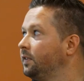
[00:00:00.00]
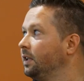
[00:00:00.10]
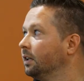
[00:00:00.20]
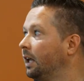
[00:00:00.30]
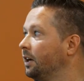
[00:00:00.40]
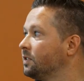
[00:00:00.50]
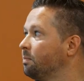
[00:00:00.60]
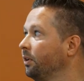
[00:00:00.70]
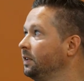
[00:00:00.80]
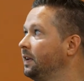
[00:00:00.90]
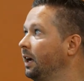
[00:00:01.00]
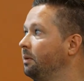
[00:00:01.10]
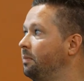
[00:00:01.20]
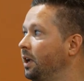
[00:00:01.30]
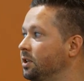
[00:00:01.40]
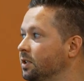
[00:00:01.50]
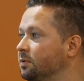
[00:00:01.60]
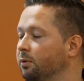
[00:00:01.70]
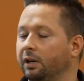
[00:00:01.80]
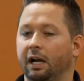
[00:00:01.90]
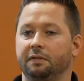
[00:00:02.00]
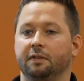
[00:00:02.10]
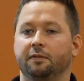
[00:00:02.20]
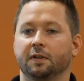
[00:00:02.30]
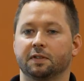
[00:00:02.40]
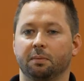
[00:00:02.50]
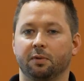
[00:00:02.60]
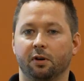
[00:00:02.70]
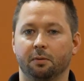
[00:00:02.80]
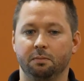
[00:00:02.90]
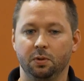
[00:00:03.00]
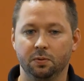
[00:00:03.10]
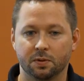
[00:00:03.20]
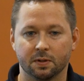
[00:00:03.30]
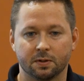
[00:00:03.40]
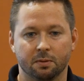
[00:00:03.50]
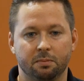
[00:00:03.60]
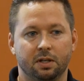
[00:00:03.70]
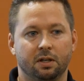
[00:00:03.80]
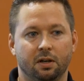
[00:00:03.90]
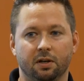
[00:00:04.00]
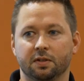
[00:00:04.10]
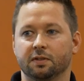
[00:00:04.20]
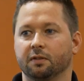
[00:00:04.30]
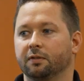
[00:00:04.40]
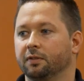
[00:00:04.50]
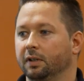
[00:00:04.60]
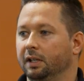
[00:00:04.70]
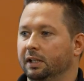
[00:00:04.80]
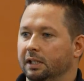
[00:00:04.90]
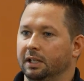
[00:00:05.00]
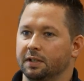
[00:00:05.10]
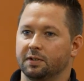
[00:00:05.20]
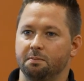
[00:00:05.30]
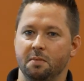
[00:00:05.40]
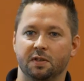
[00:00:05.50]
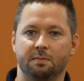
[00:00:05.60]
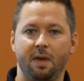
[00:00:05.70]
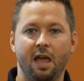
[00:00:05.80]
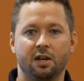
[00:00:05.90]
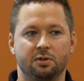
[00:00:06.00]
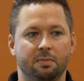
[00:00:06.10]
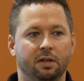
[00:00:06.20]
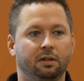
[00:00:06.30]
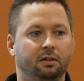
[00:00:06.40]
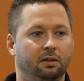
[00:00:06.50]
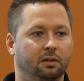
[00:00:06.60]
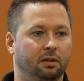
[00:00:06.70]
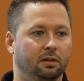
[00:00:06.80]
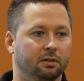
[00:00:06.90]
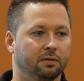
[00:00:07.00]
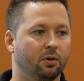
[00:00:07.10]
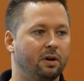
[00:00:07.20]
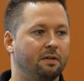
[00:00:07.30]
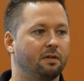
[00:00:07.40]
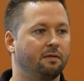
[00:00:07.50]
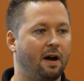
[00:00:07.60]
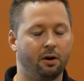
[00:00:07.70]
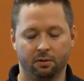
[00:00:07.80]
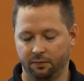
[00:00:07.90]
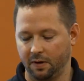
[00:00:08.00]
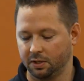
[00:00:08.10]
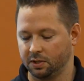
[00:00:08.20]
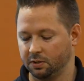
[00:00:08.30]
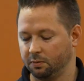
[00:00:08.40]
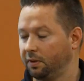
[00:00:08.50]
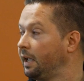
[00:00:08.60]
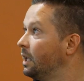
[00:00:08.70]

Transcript: see a lot of springtime patients where I have to fix up their immune system because of this mismanagement of going after viral infections with